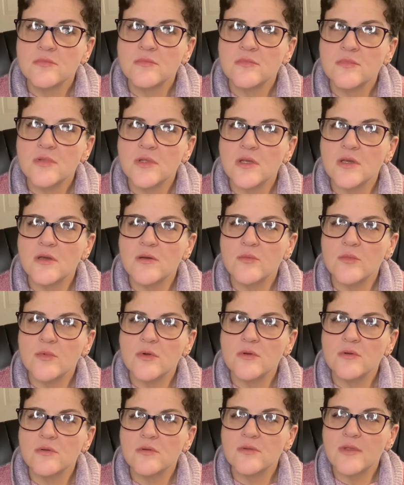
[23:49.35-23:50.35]

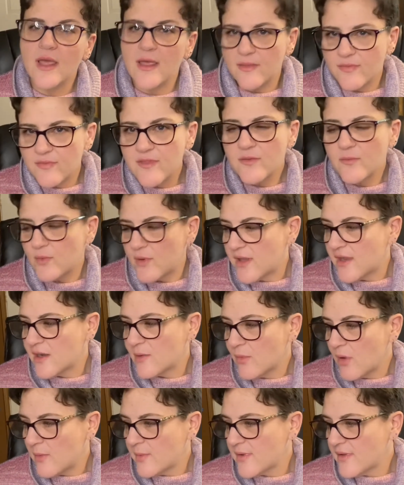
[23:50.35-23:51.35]
this weekend I'll
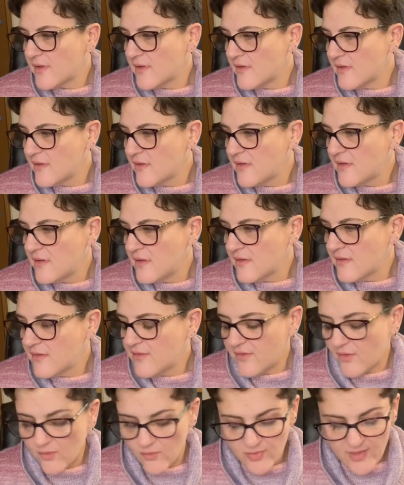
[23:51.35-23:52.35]
probably
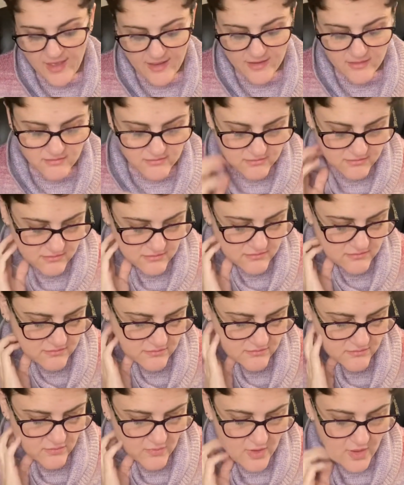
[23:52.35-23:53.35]
sew that.
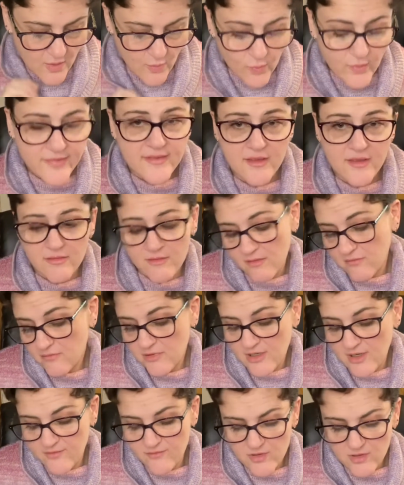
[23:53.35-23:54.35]
We'll see, though. You
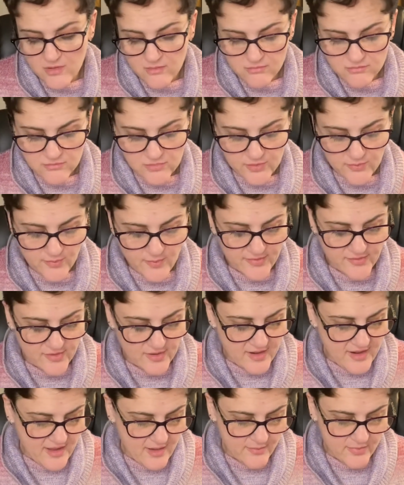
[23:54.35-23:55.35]
never know what's
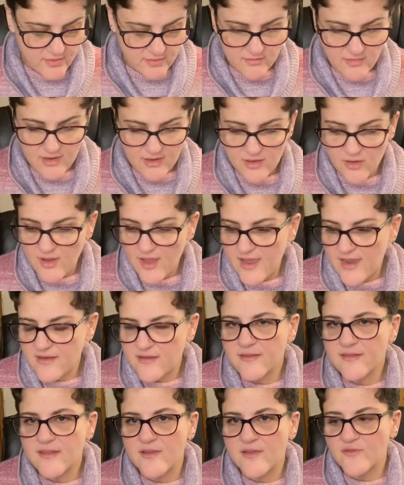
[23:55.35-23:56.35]
going to happen. I hate
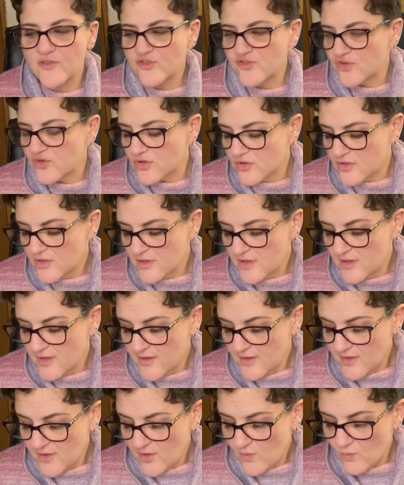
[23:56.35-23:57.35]
to say for sure
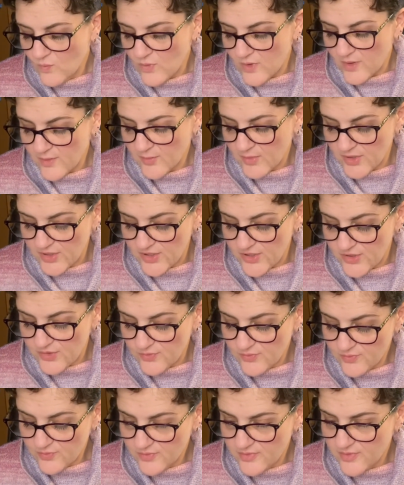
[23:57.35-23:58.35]
what I'm going to do.